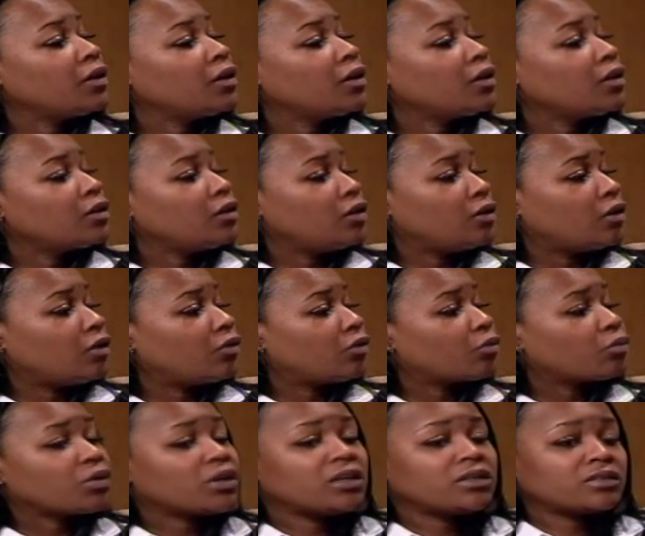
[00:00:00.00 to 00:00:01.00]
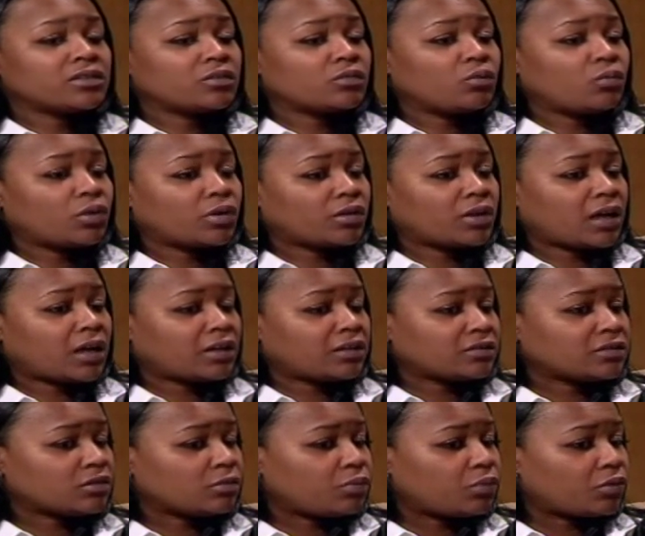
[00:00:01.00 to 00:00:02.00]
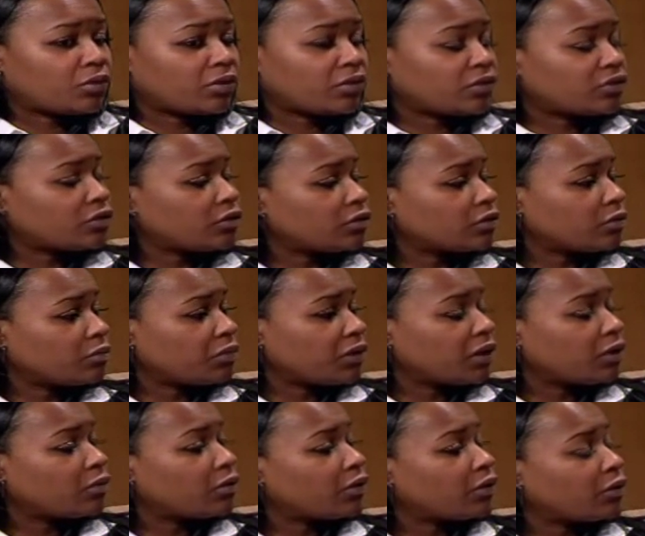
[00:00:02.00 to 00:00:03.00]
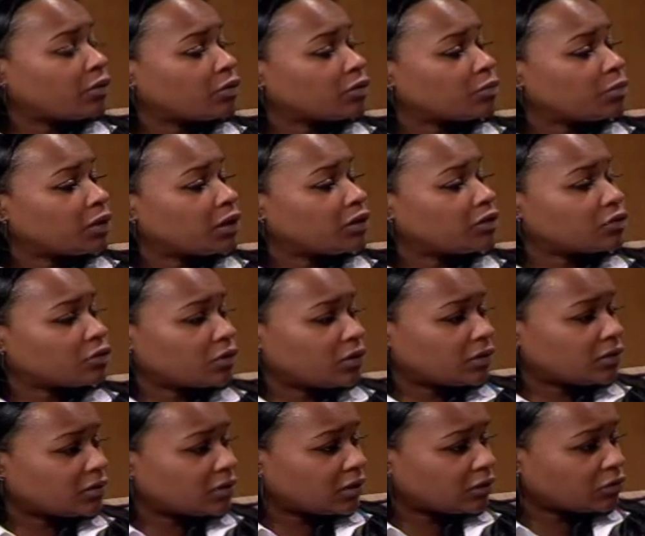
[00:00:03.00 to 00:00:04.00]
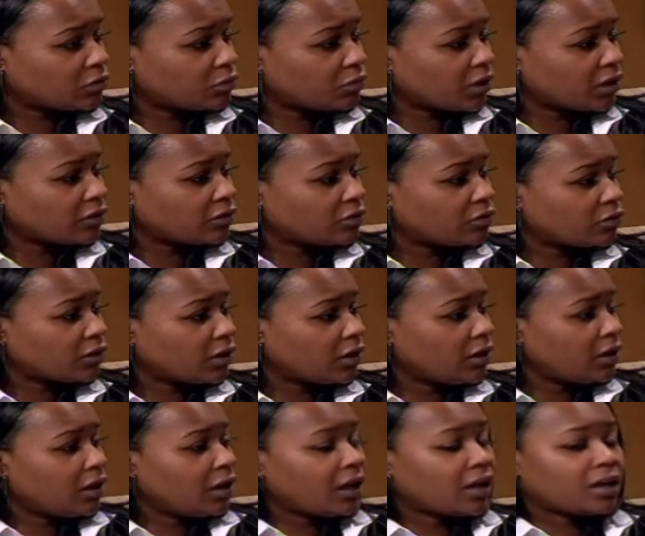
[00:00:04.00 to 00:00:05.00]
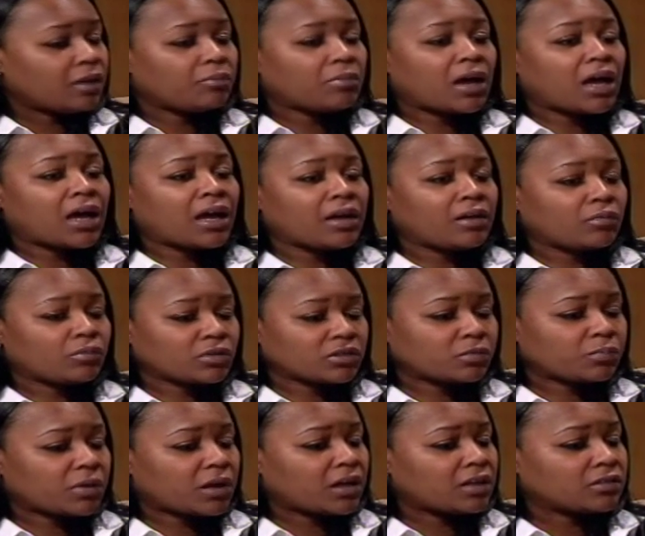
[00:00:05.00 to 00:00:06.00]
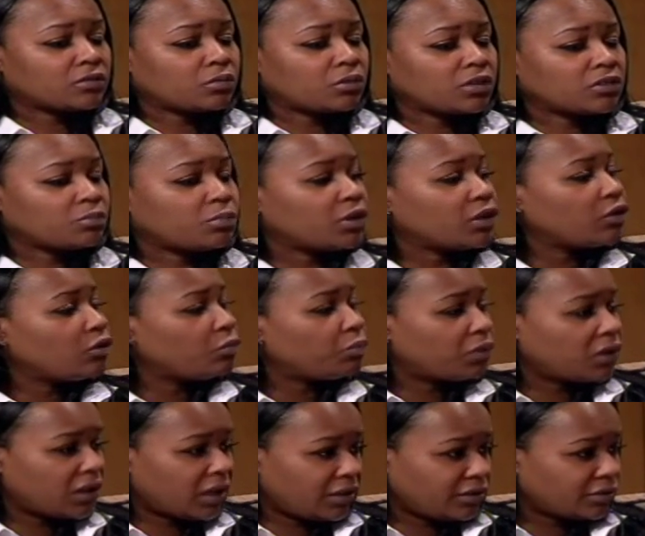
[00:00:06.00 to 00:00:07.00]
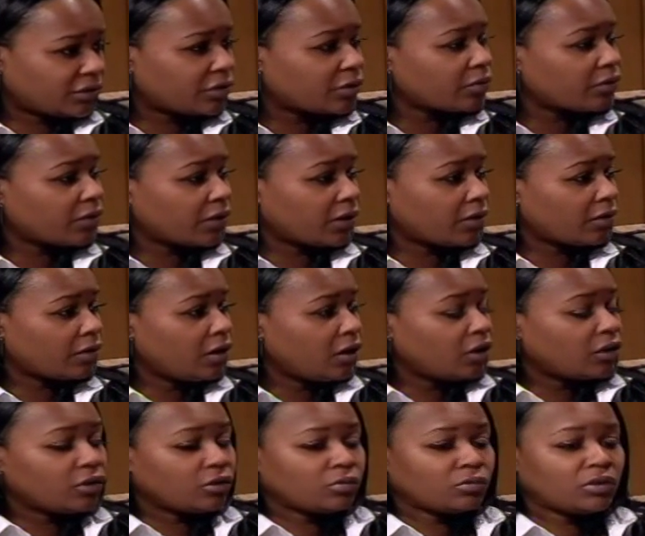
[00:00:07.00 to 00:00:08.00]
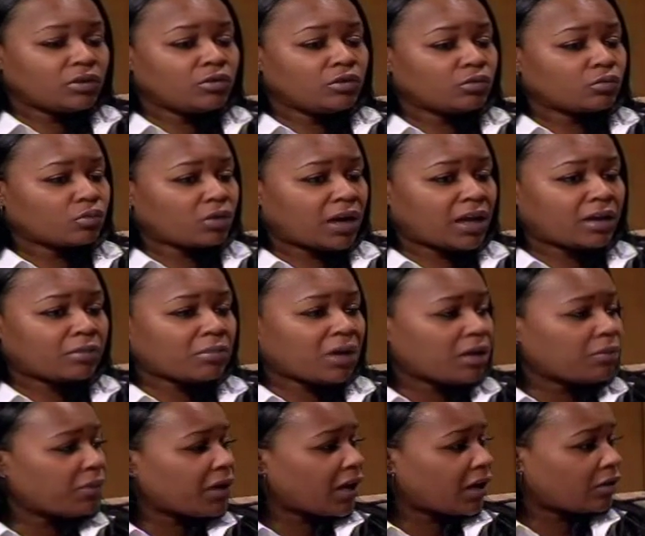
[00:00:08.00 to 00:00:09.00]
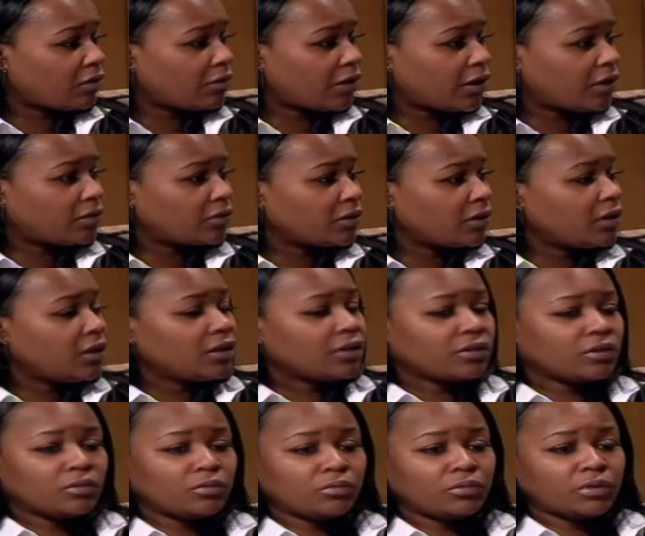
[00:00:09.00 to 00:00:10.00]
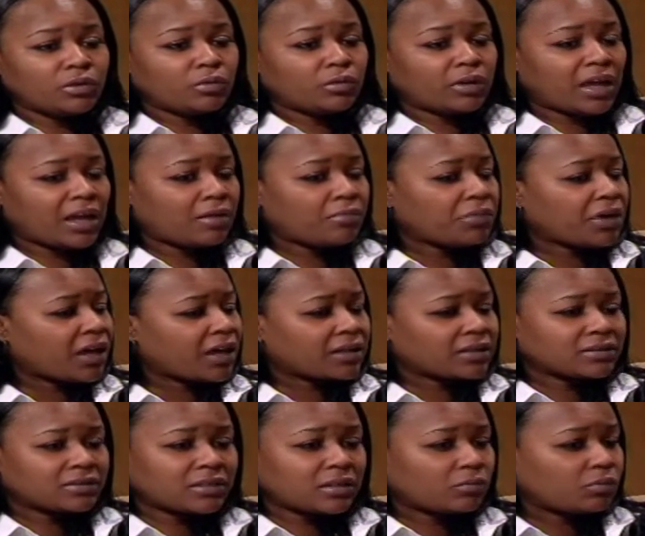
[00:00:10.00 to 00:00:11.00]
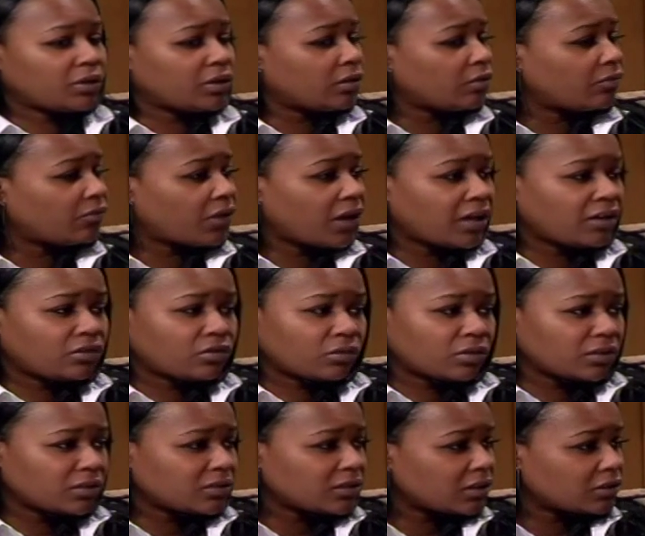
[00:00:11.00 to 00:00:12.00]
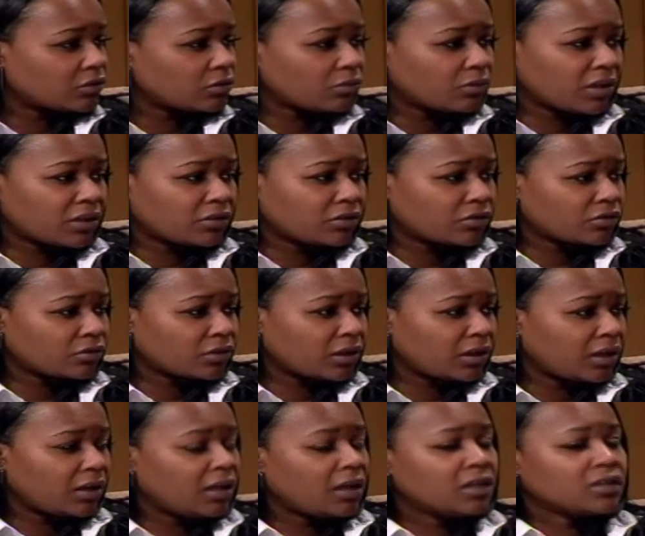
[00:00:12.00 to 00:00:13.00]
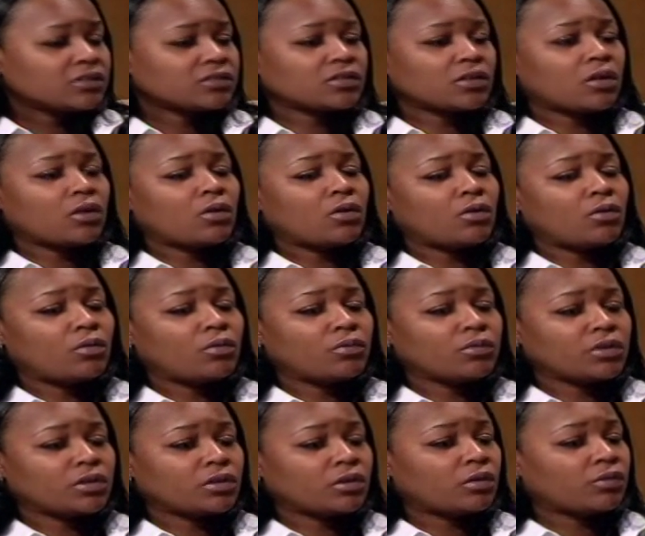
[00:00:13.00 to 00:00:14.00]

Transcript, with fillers: you know, the reason we're not in support of the children being with you is because you're on the central registry. And my response was, but you placed her there. You, you ran my background. You, you came back and said, we don't find you on the central registry. So, you know,